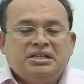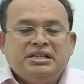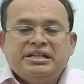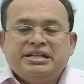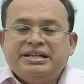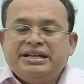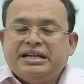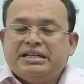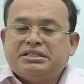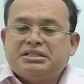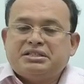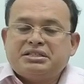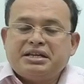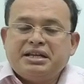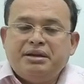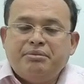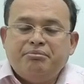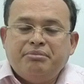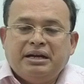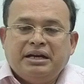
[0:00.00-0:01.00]

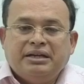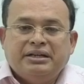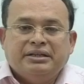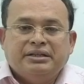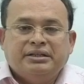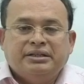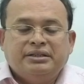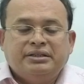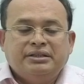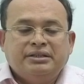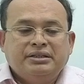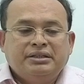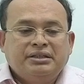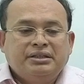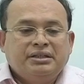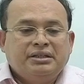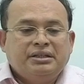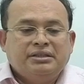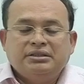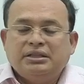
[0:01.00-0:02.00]
extreme manner
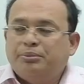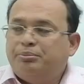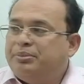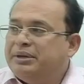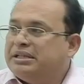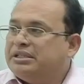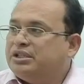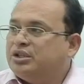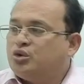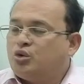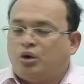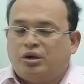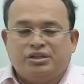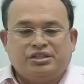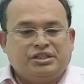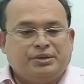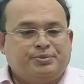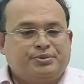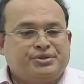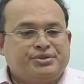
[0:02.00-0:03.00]
the basic
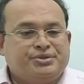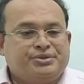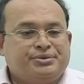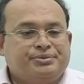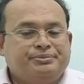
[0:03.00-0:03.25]
concepts.